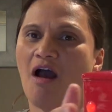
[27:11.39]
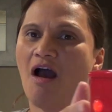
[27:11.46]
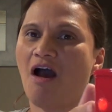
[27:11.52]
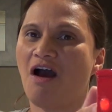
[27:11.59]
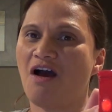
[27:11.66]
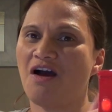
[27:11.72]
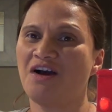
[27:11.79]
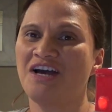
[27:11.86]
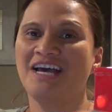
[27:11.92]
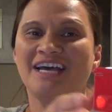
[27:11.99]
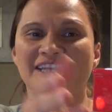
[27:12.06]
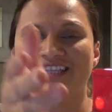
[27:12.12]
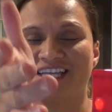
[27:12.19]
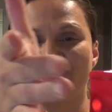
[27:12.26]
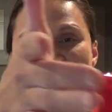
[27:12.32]
Ah,
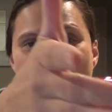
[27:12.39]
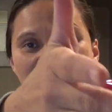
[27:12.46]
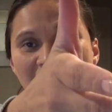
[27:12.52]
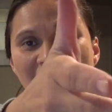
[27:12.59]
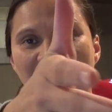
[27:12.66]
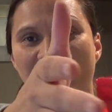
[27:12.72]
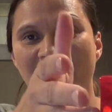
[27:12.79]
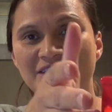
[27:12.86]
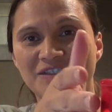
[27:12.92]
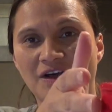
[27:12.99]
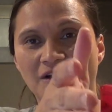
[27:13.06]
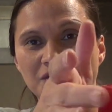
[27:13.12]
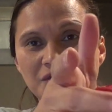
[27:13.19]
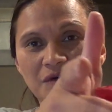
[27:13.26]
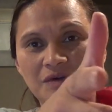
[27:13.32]
the tail lights
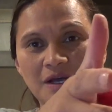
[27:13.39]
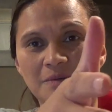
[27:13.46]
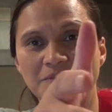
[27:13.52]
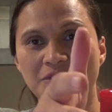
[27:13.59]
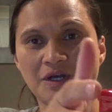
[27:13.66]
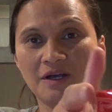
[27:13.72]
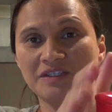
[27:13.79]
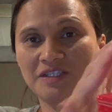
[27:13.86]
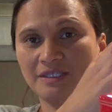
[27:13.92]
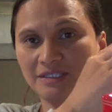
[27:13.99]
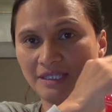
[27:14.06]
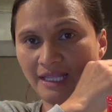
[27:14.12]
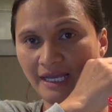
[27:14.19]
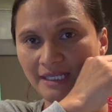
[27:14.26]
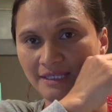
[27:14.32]
also comes on
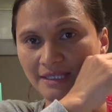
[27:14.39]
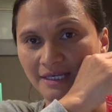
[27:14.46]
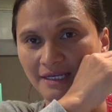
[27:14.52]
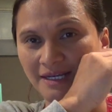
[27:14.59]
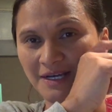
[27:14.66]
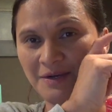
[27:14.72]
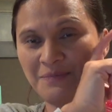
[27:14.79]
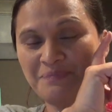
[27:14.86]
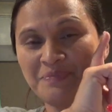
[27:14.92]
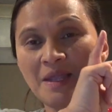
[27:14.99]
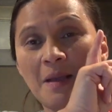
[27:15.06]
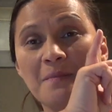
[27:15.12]
just like the